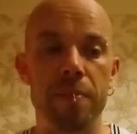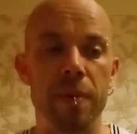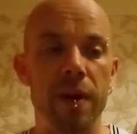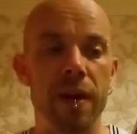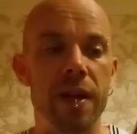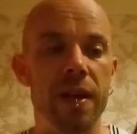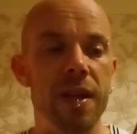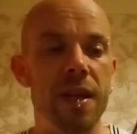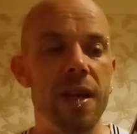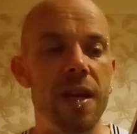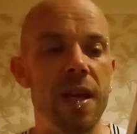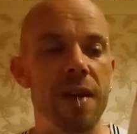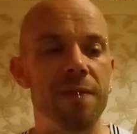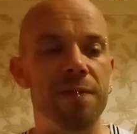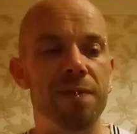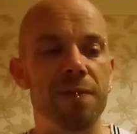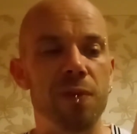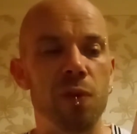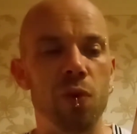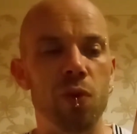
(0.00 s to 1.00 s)
But
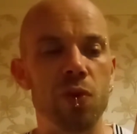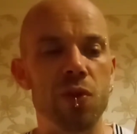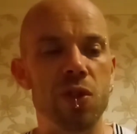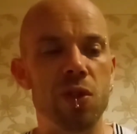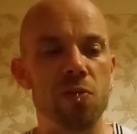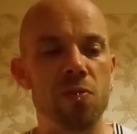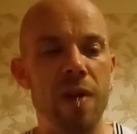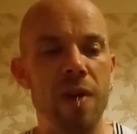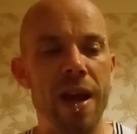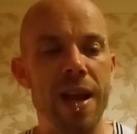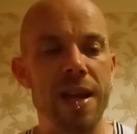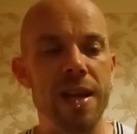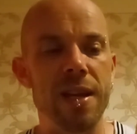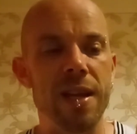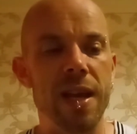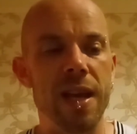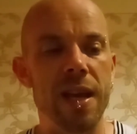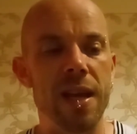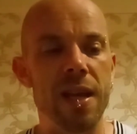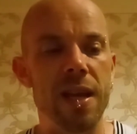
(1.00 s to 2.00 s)
for terrain,
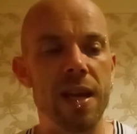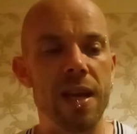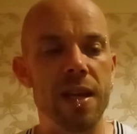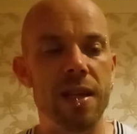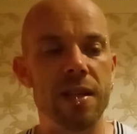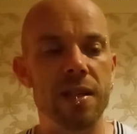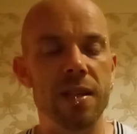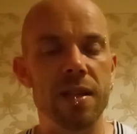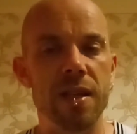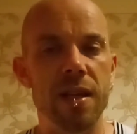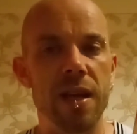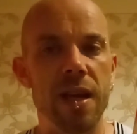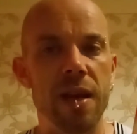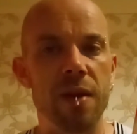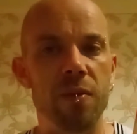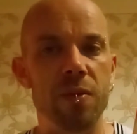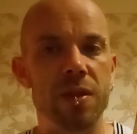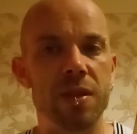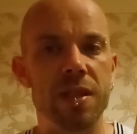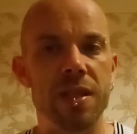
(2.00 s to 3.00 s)

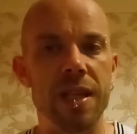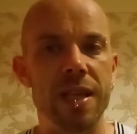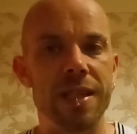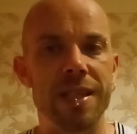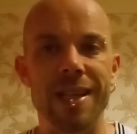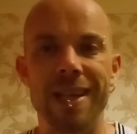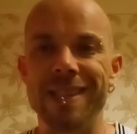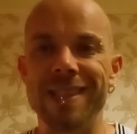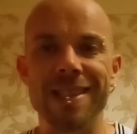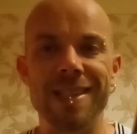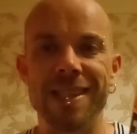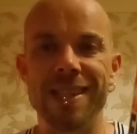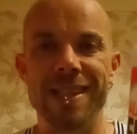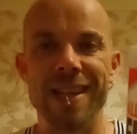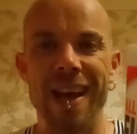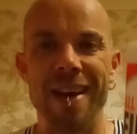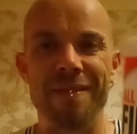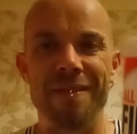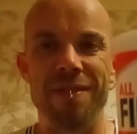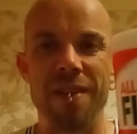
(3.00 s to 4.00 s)
it doesn't
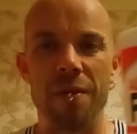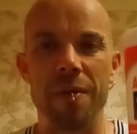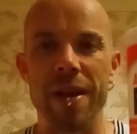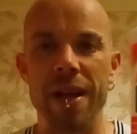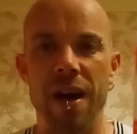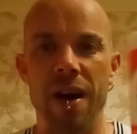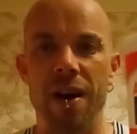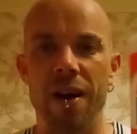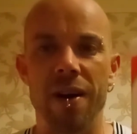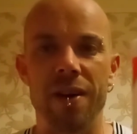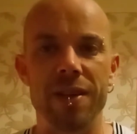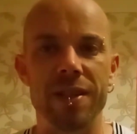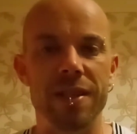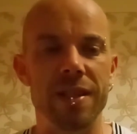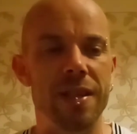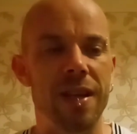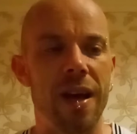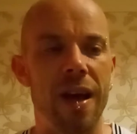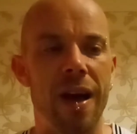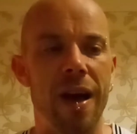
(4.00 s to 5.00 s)
set very hard,
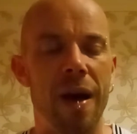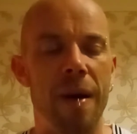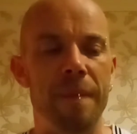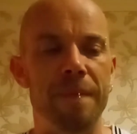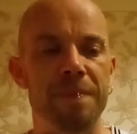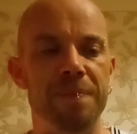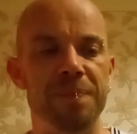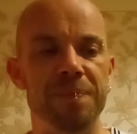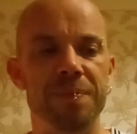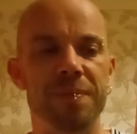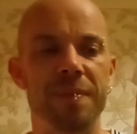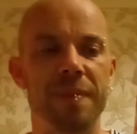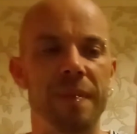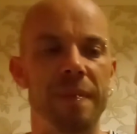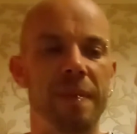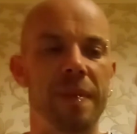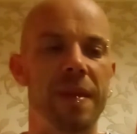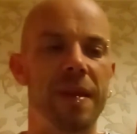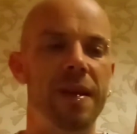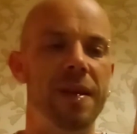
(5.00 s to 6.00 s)
and
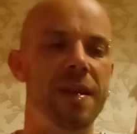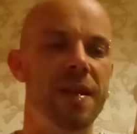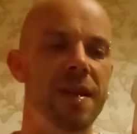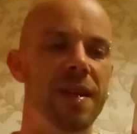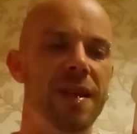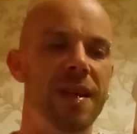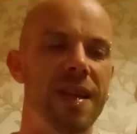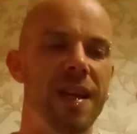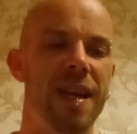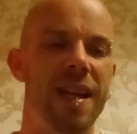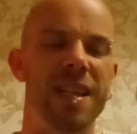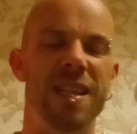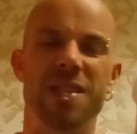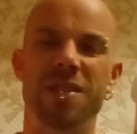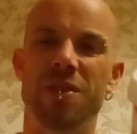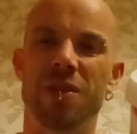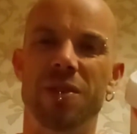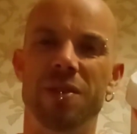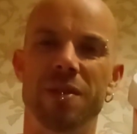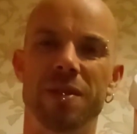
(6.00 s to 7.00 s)
it's
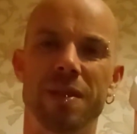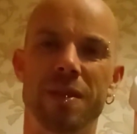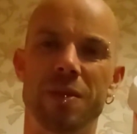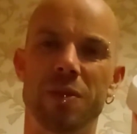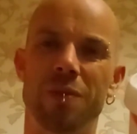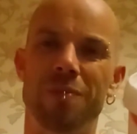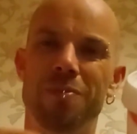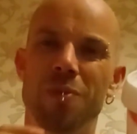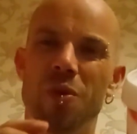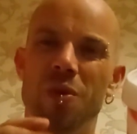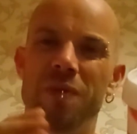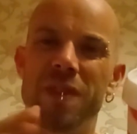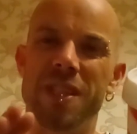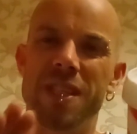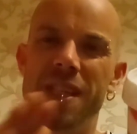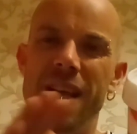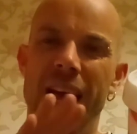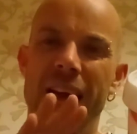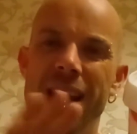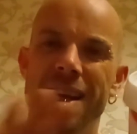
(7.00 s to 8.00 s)
got more of a
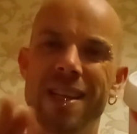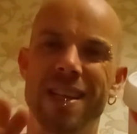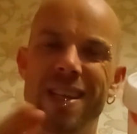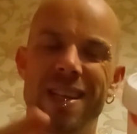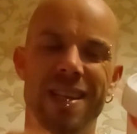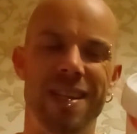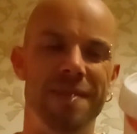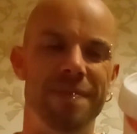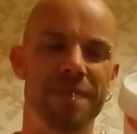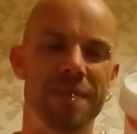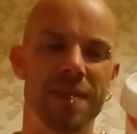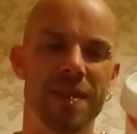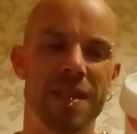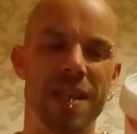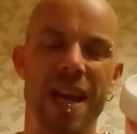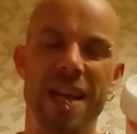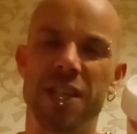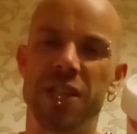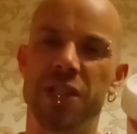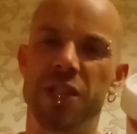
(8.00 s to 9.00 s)
sandy
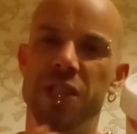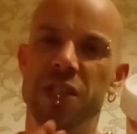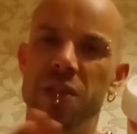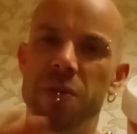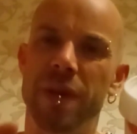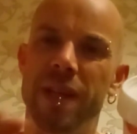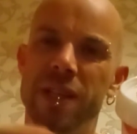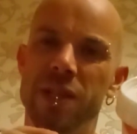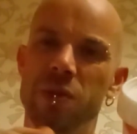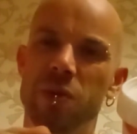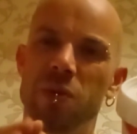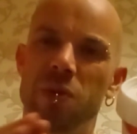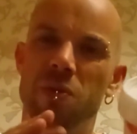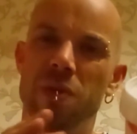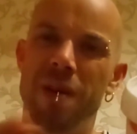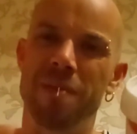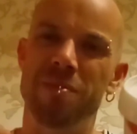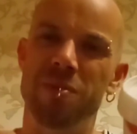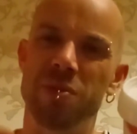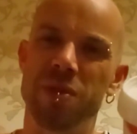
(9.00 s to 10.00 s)
texture to it. It sort of
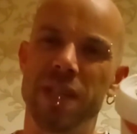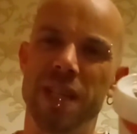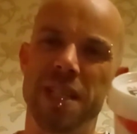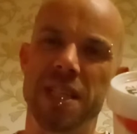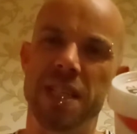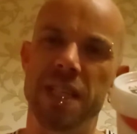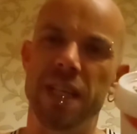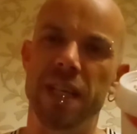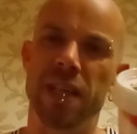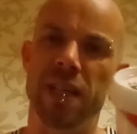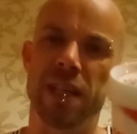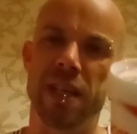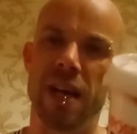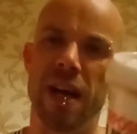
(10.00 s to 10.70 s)
crumbles easier.